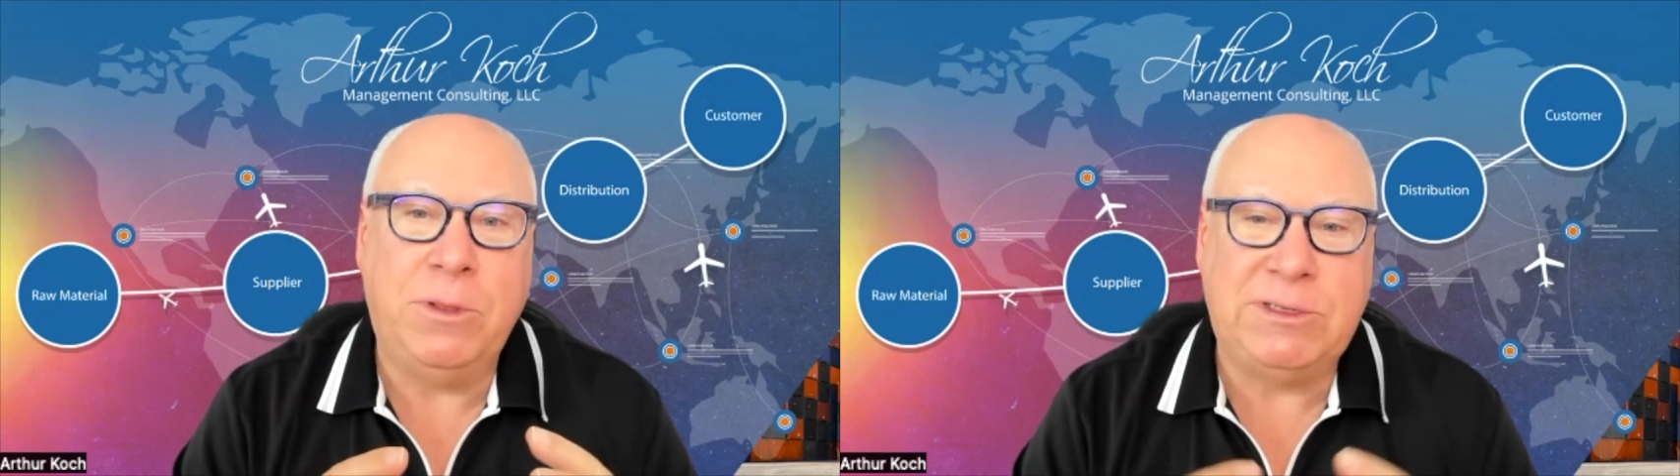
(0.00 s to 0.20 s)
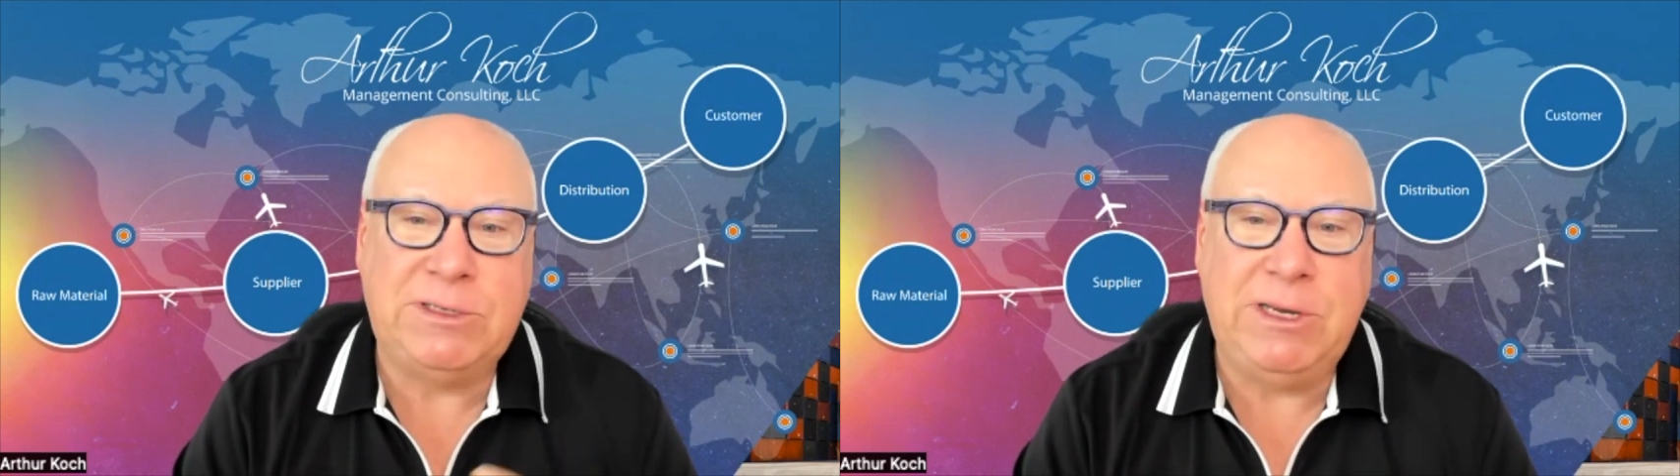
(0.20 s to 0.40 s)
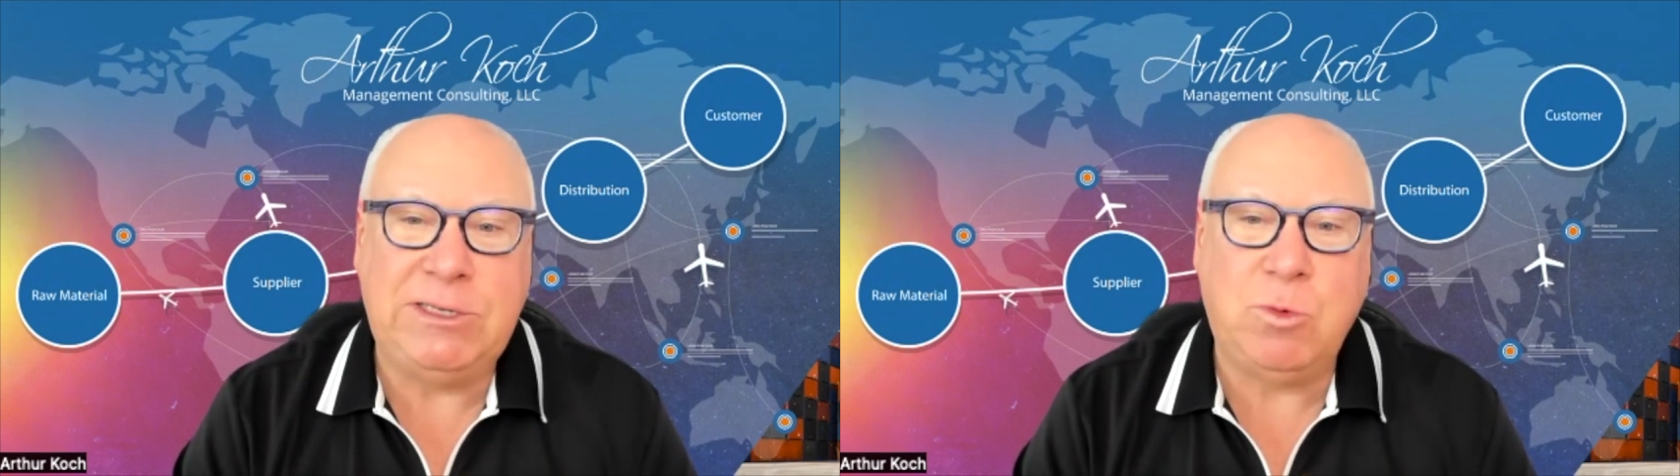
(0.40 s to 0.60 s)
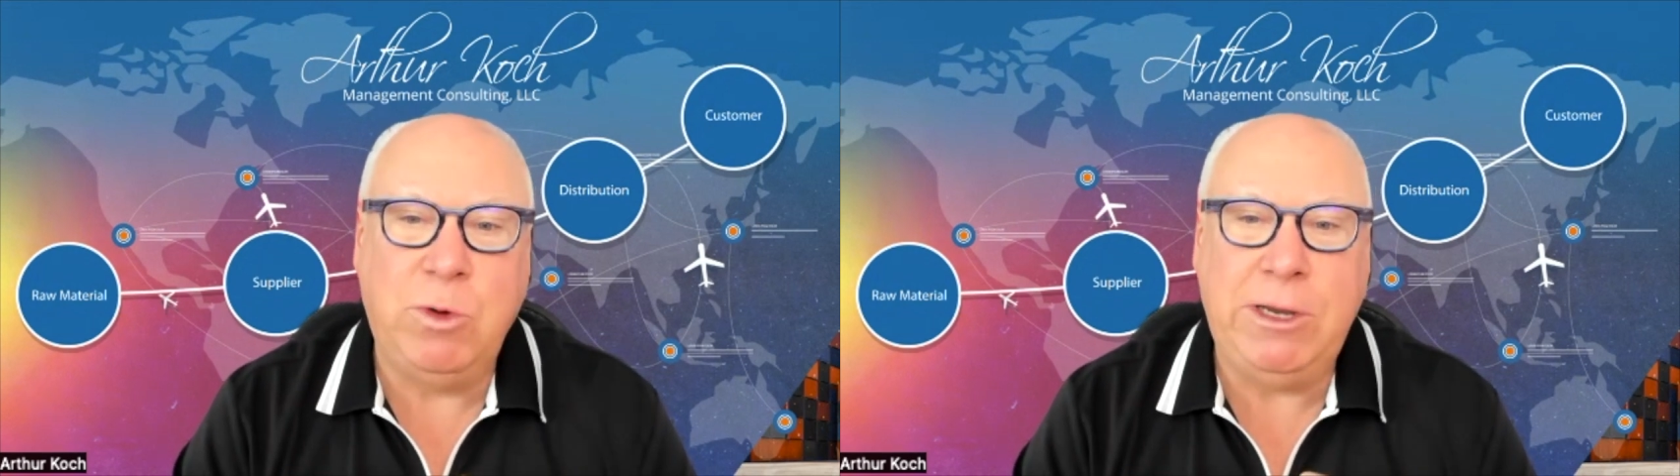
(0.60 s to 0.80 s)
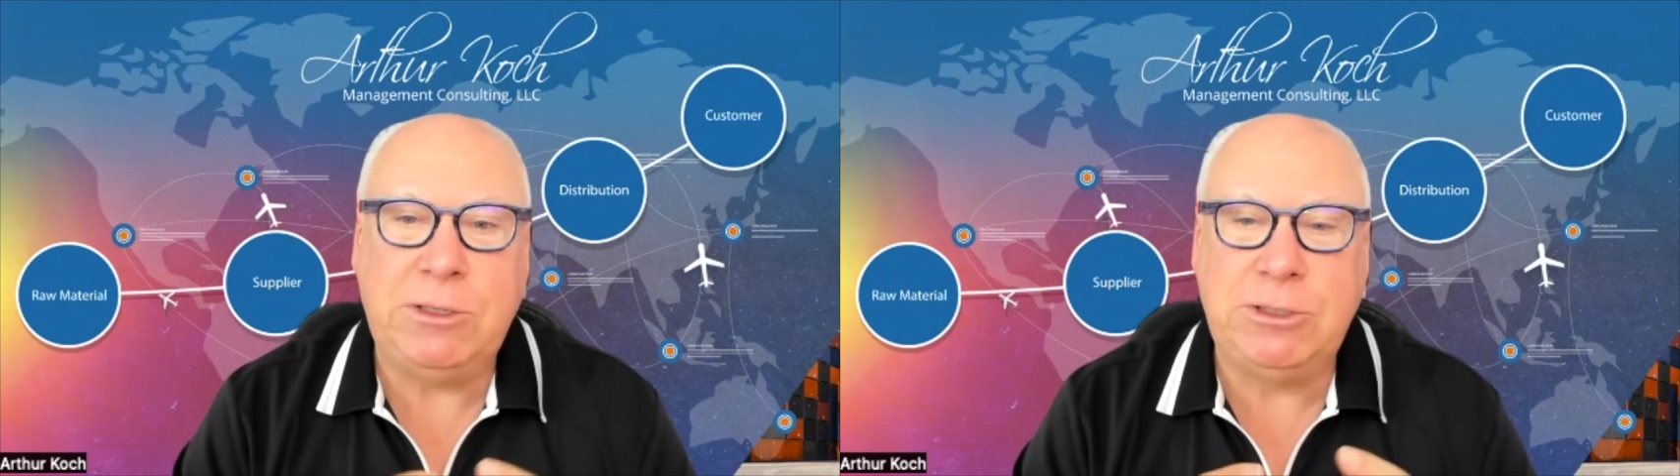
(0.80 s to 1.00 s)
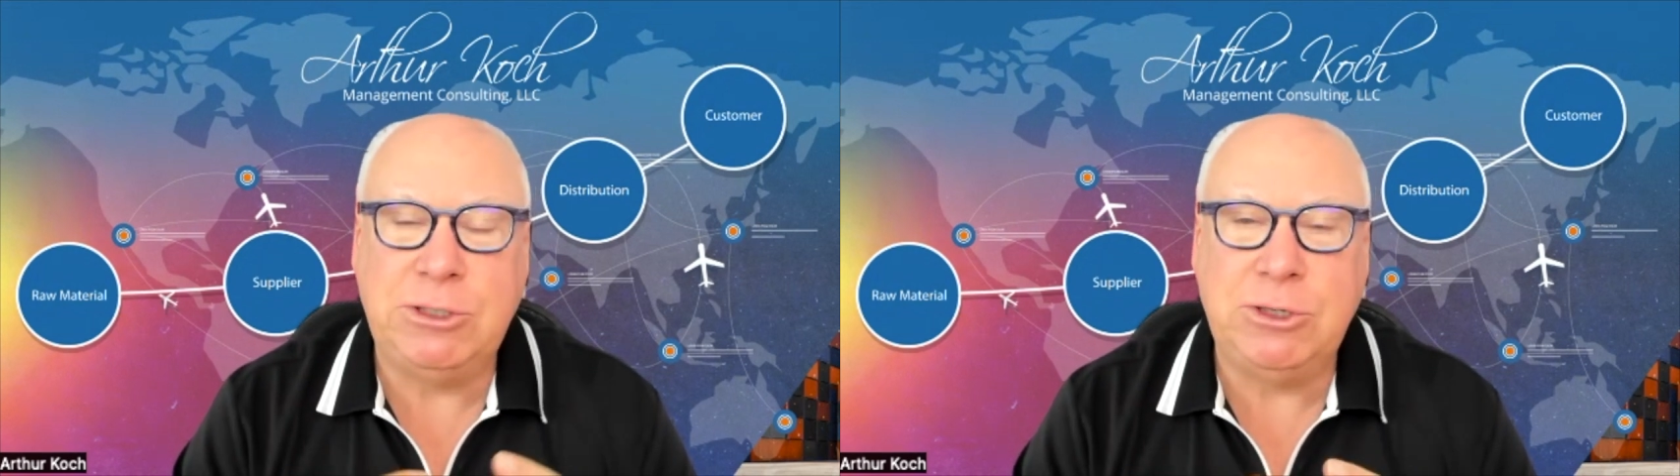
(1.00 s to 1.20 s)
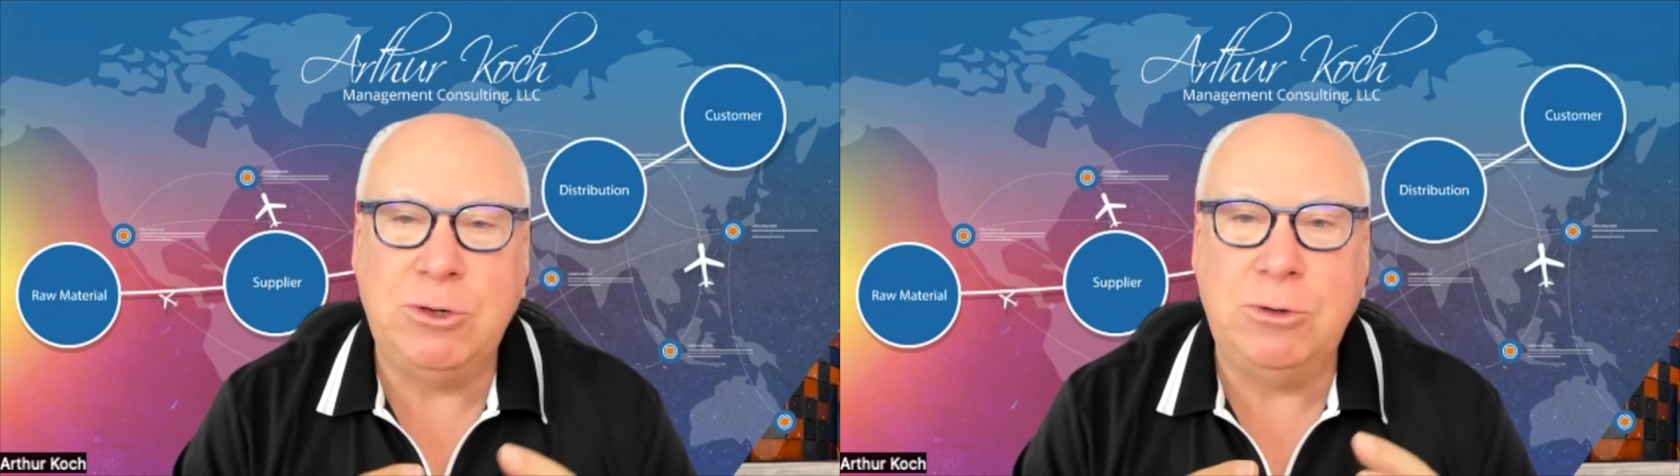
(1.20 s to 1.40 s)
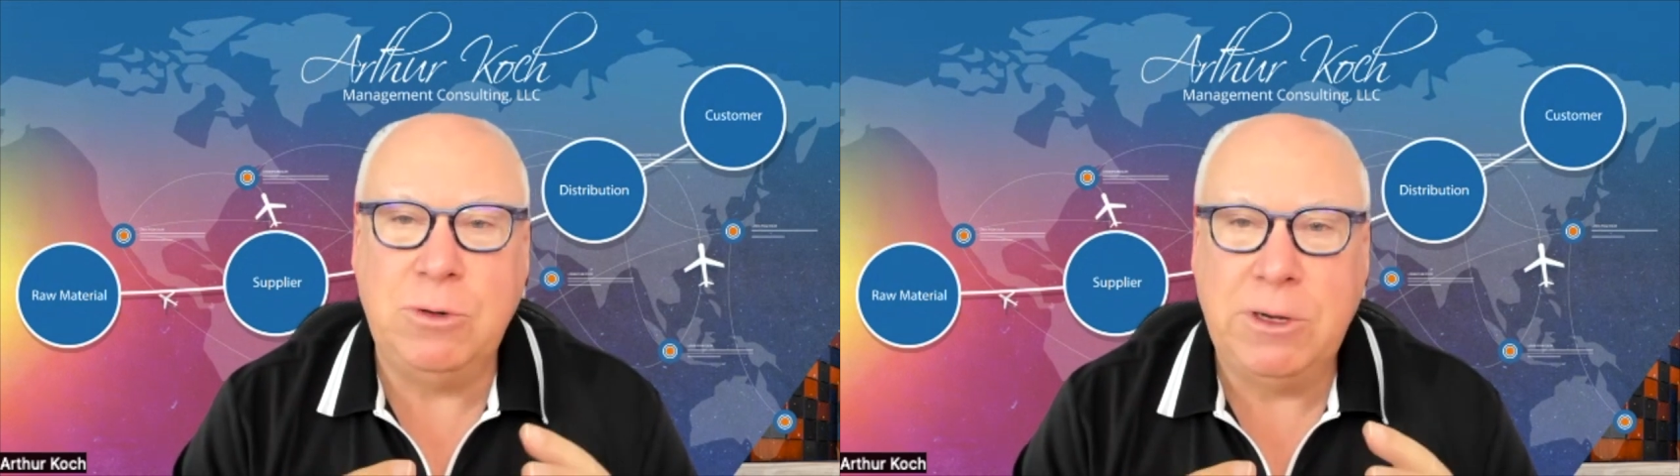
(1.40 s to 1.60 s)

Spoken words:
C-suite to